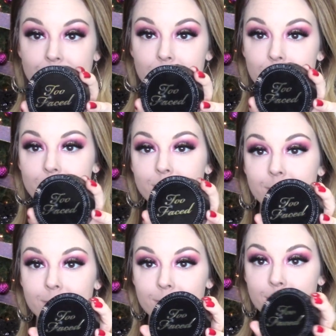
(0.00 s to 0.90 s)
I didn't
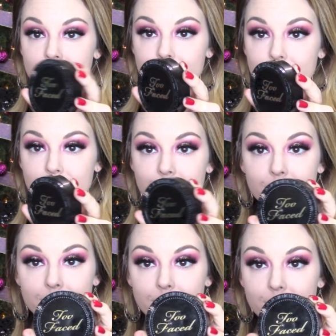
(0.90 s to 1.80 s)
really record all my face
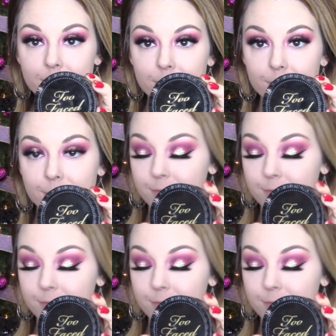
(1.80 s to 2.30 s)
stuff, but I just